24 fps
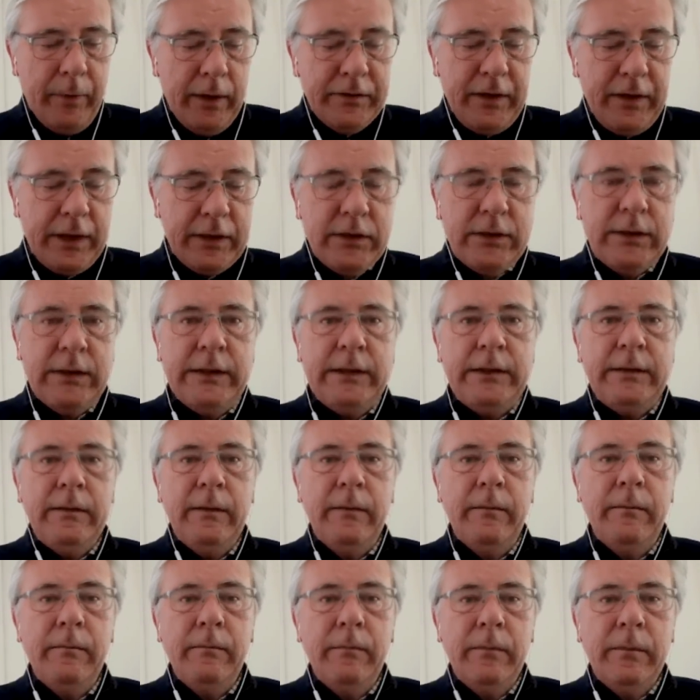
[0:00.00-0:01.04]
has actually
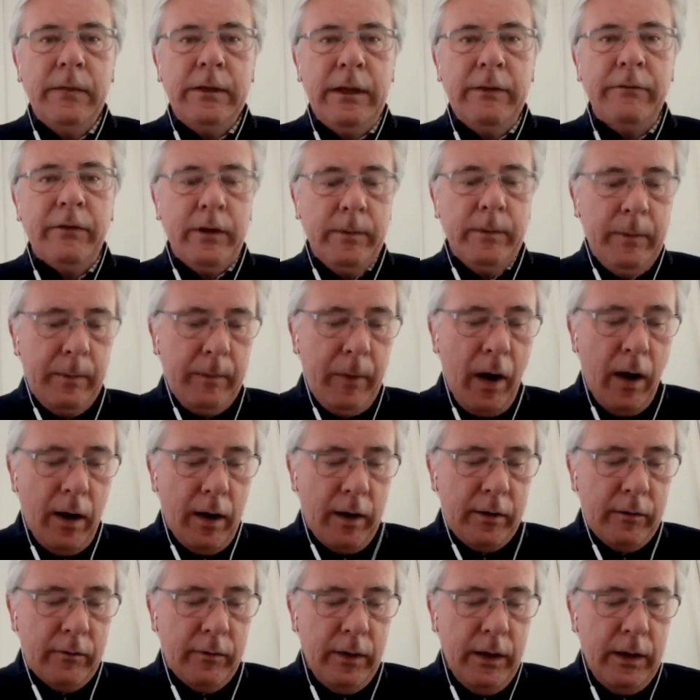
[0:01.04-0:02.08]
given him a
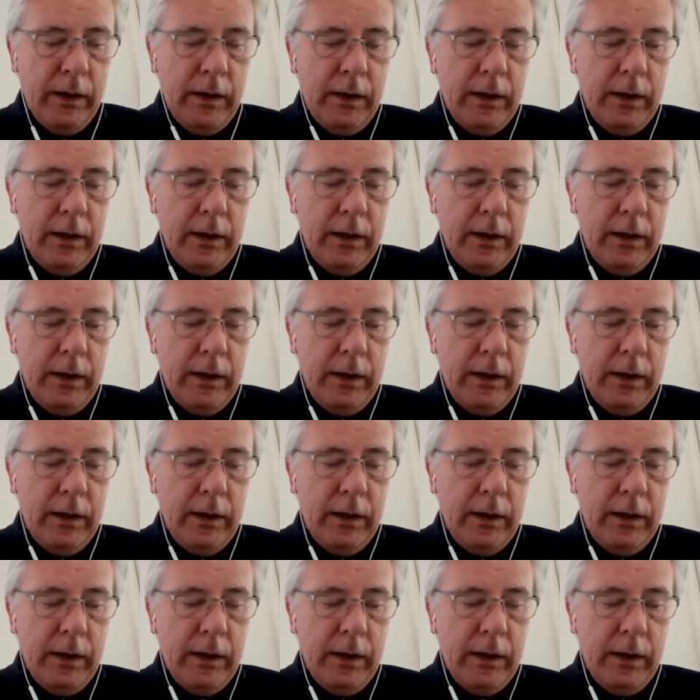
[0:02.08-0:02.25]
mark.